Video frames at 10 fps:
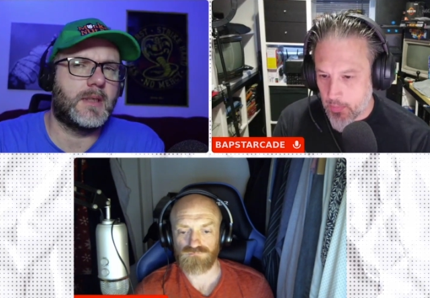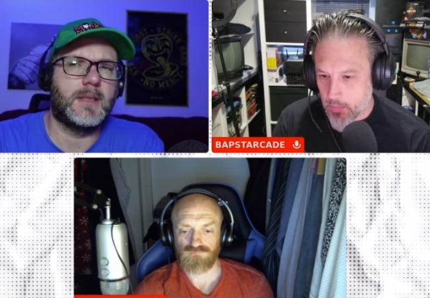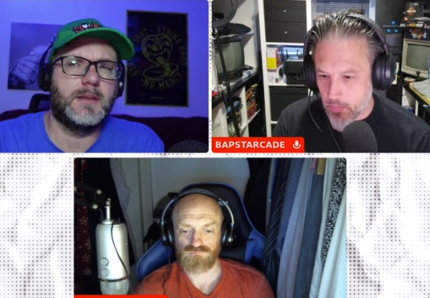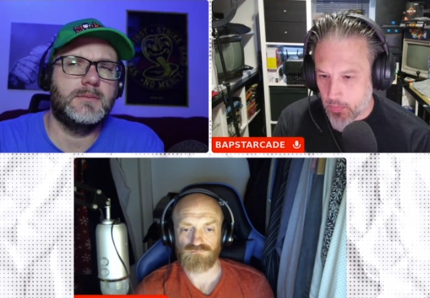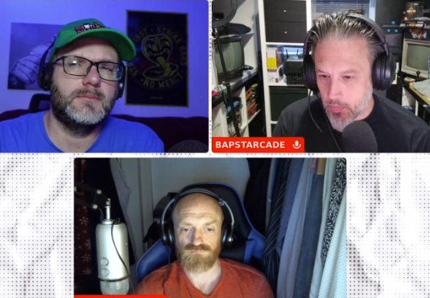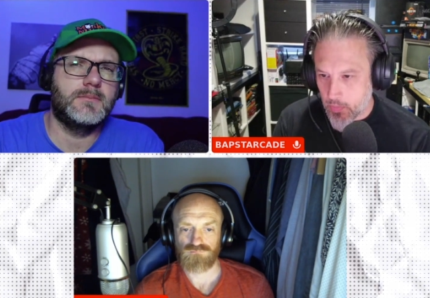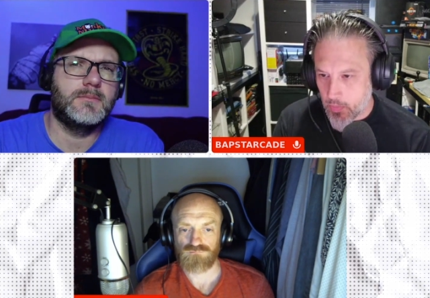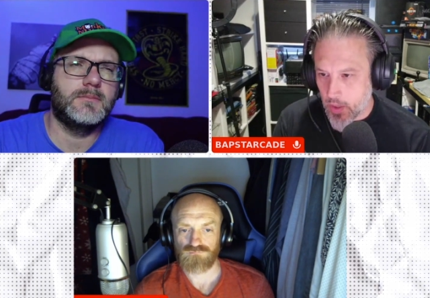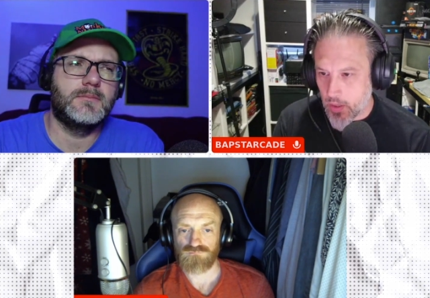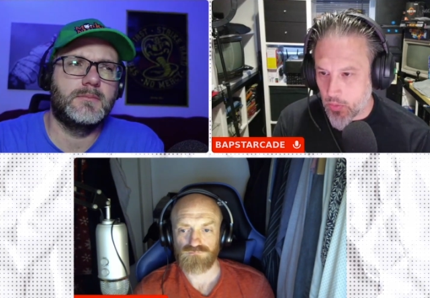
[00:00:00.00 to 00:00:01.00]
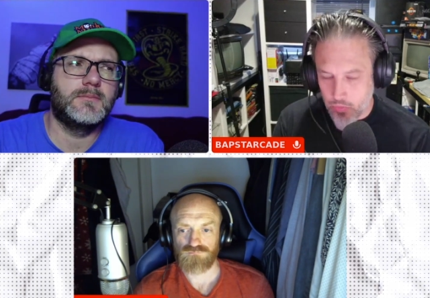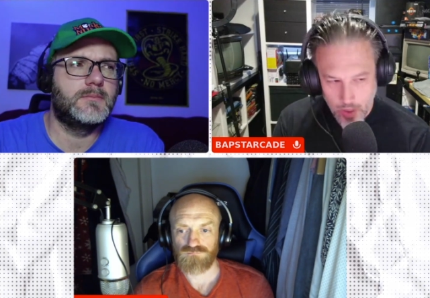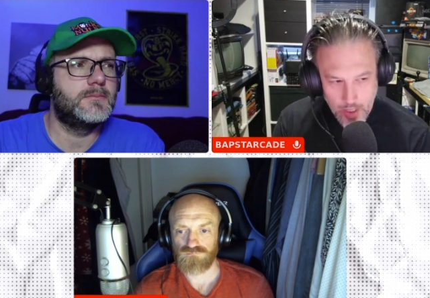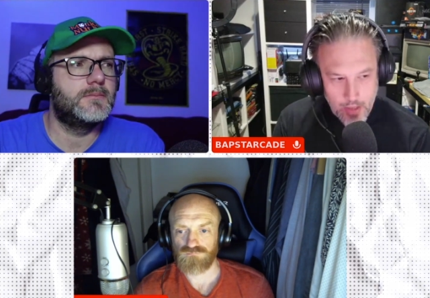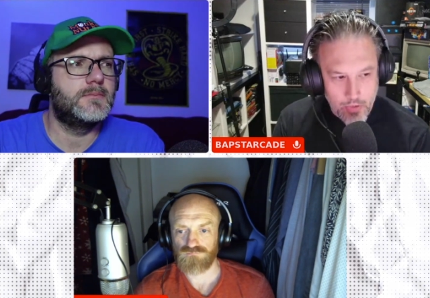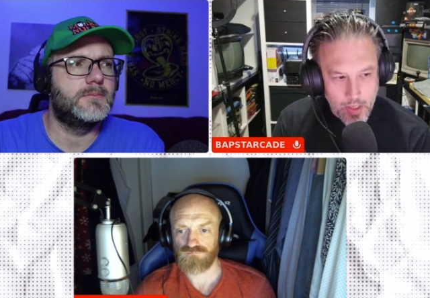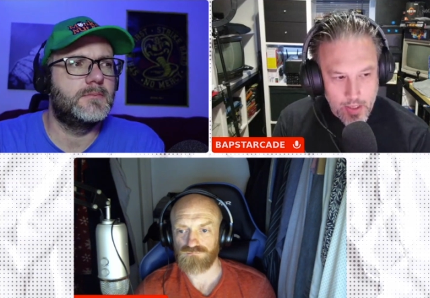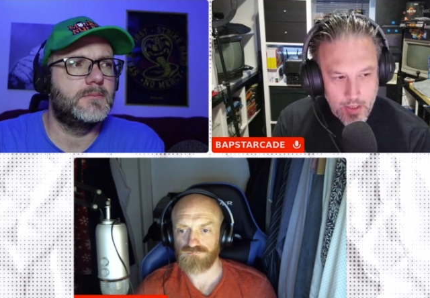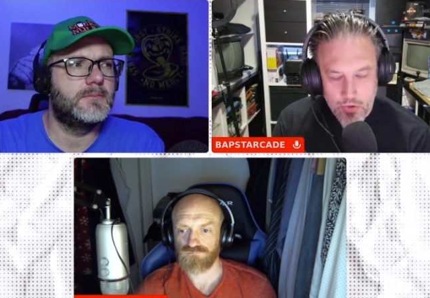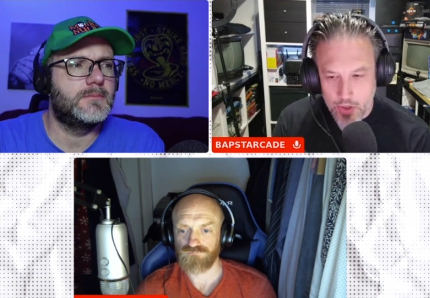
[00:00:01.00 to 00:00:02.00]
Speaker 1: okay. It looked really, really
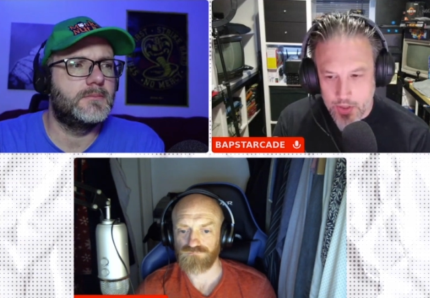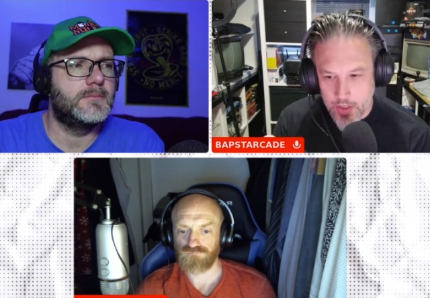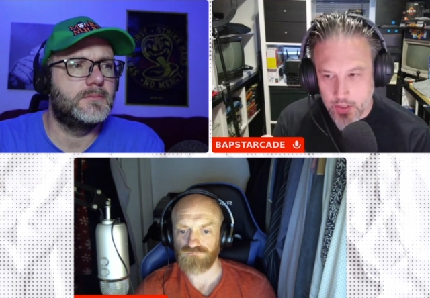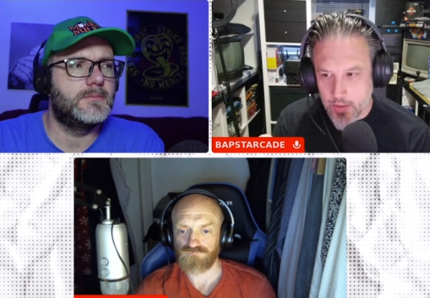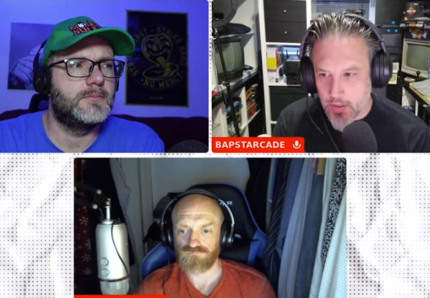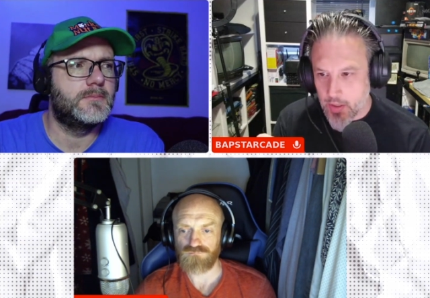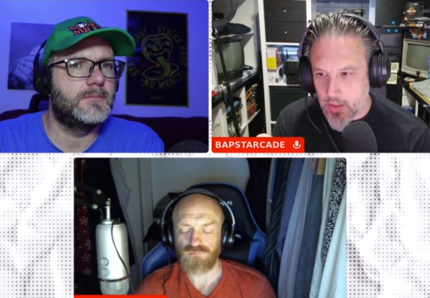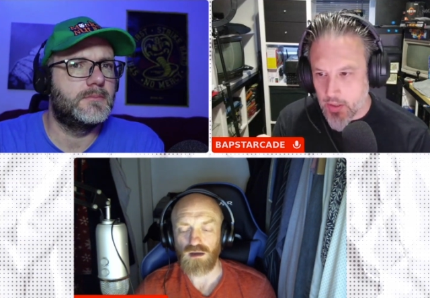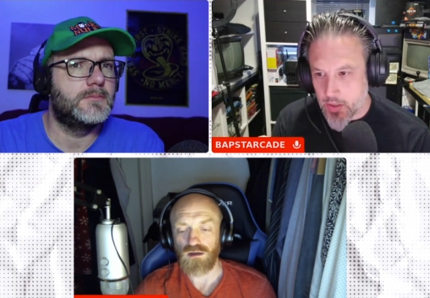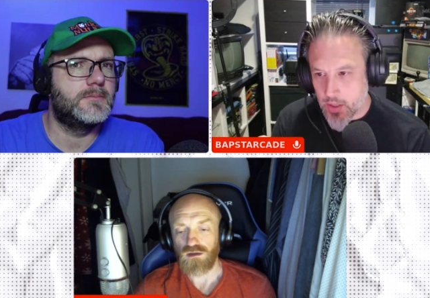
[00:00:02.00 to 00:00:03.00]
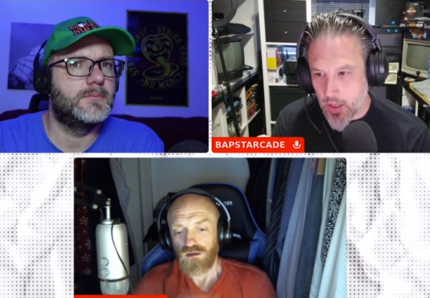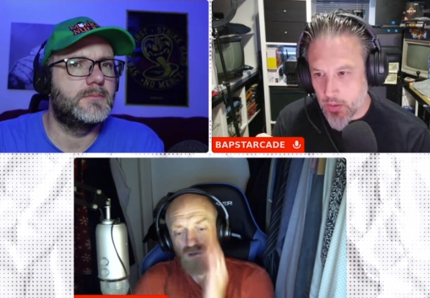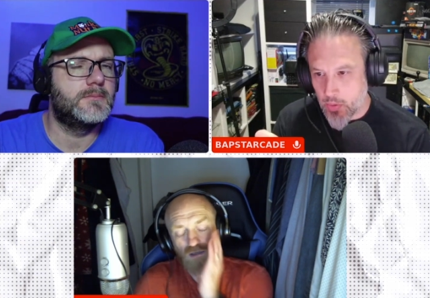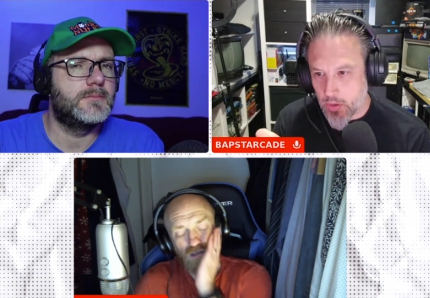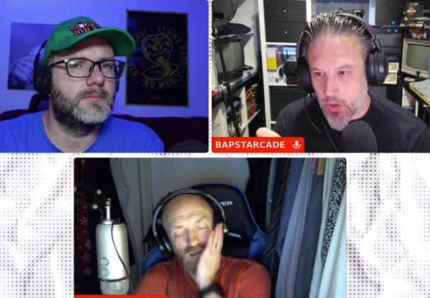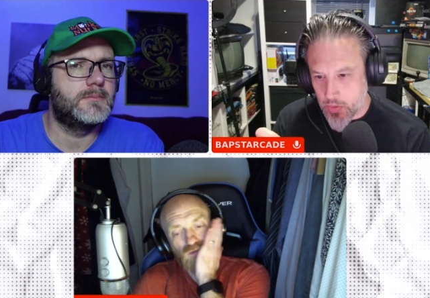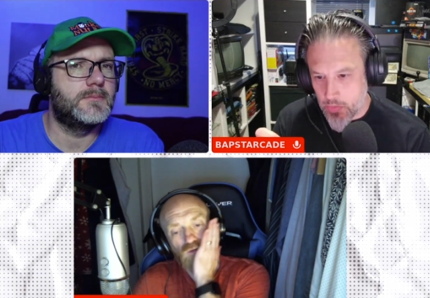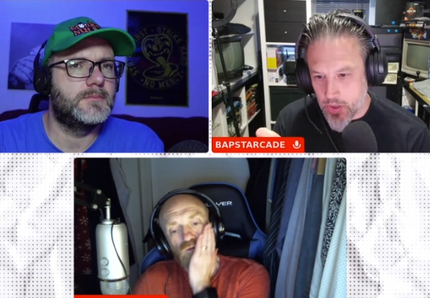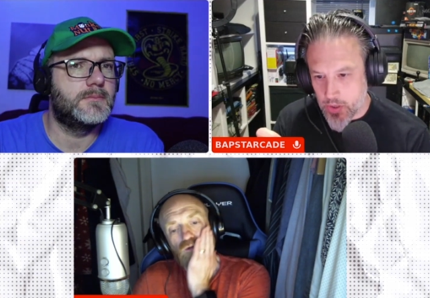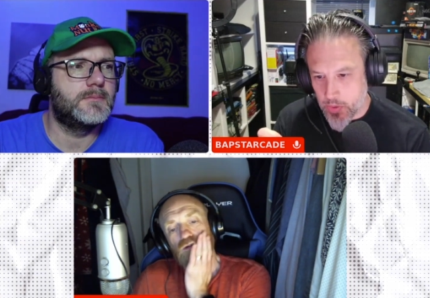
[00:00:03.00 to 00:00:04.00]
interesting. So I
Speaker 2: was it
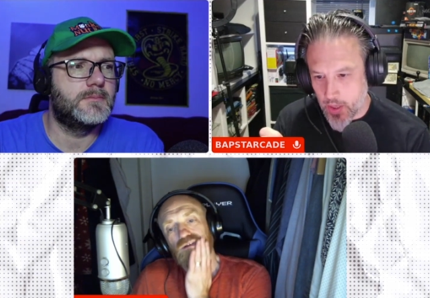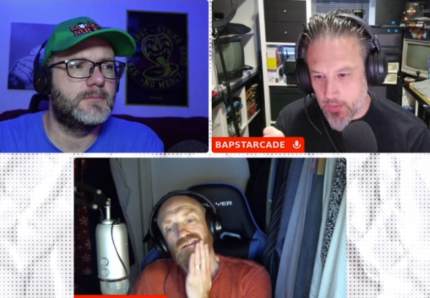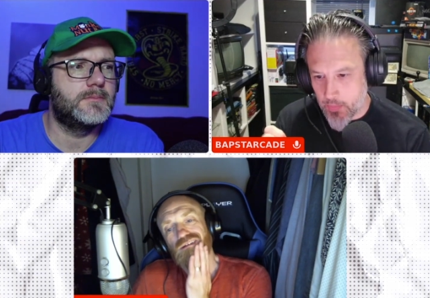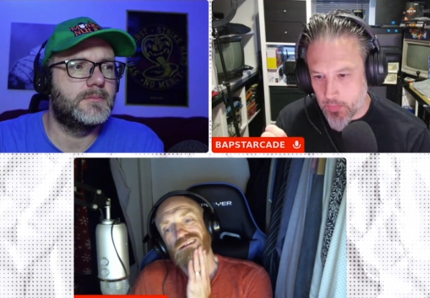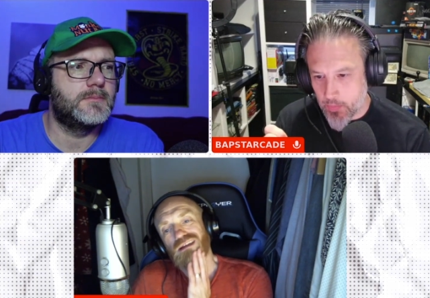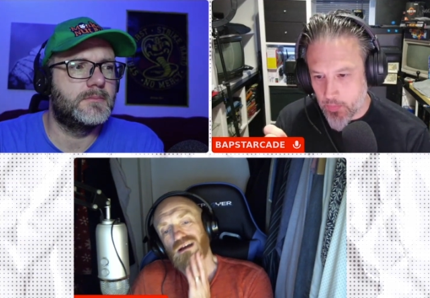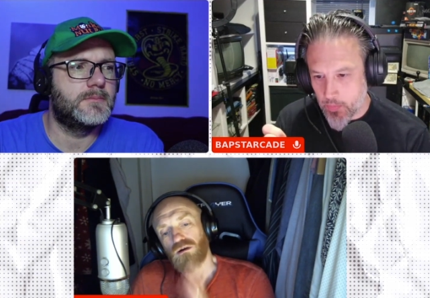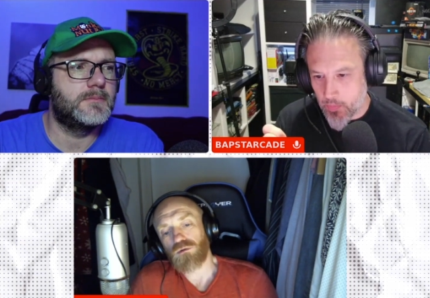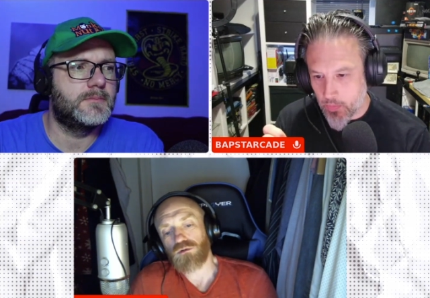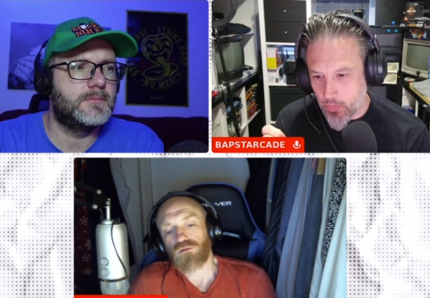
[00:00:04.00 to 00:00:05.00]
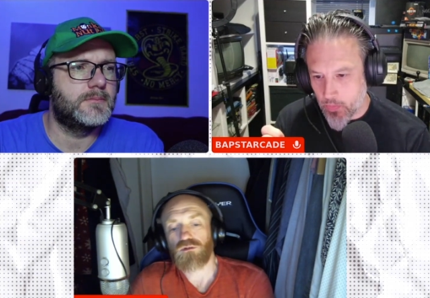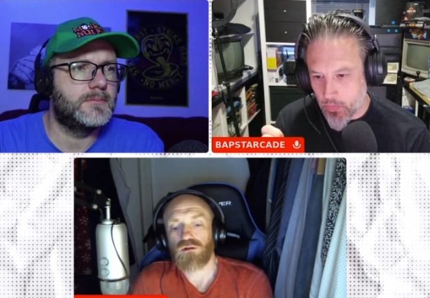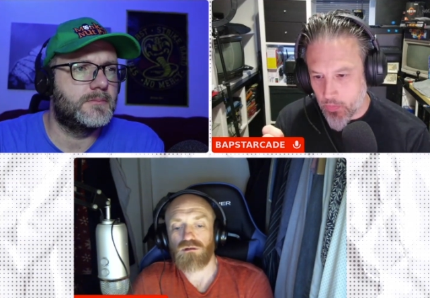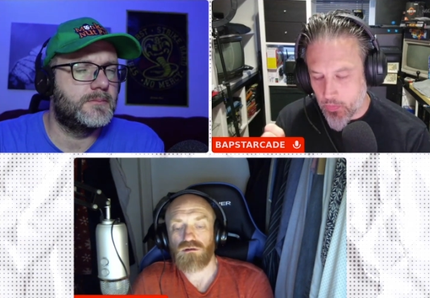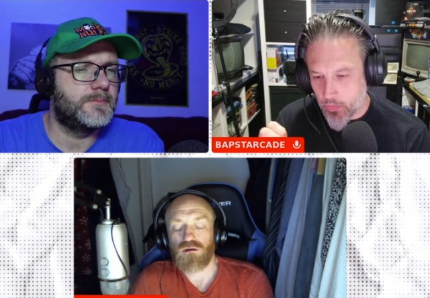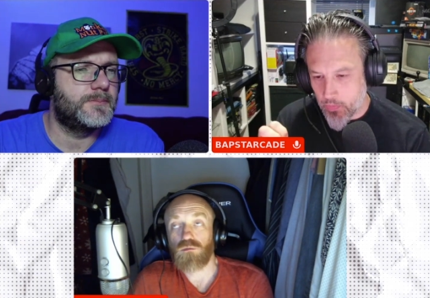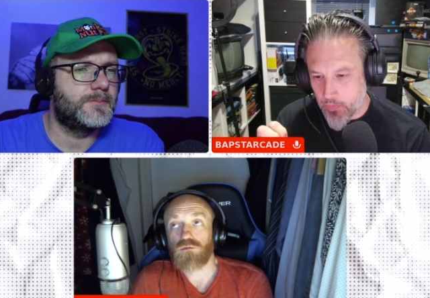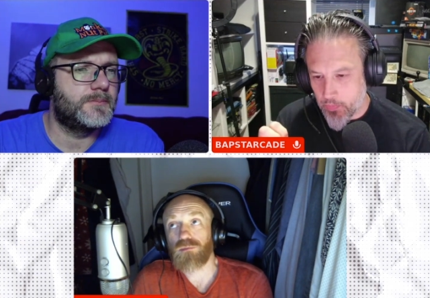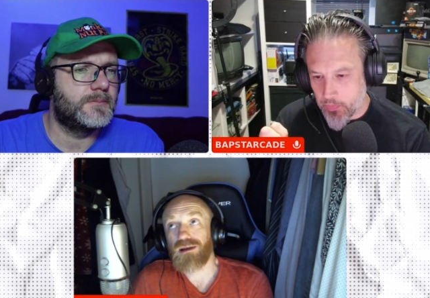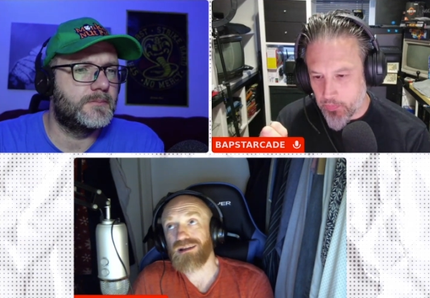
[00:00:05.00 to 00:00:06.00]
impressed at, with that. Yeah, I watched I
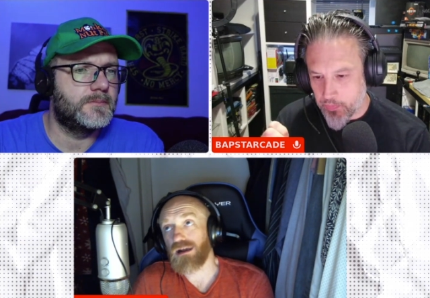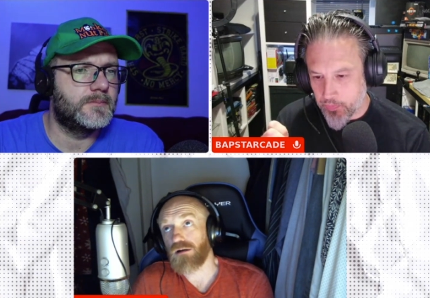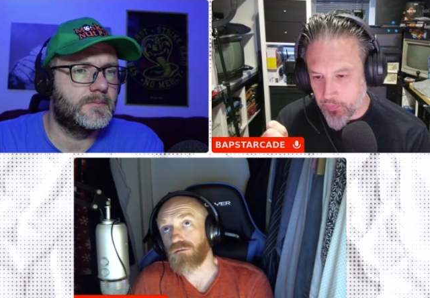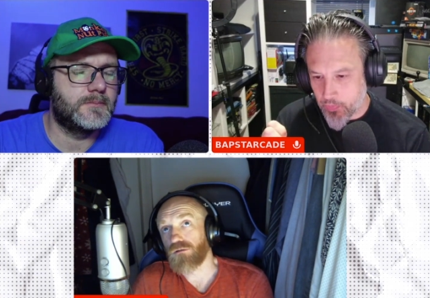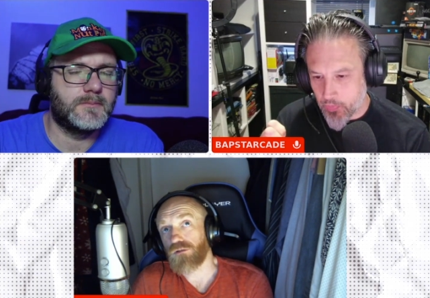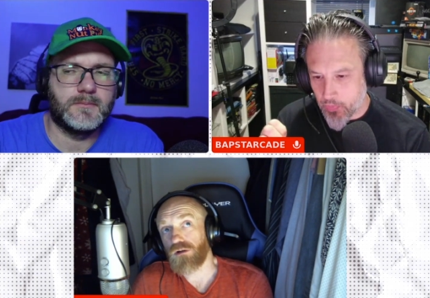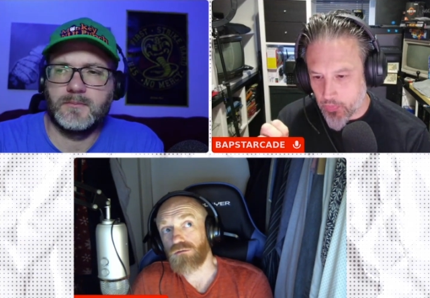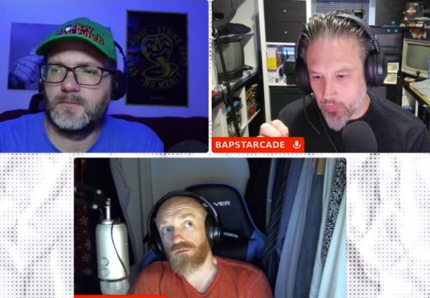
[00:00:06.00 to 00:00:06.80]
watched about an hour or so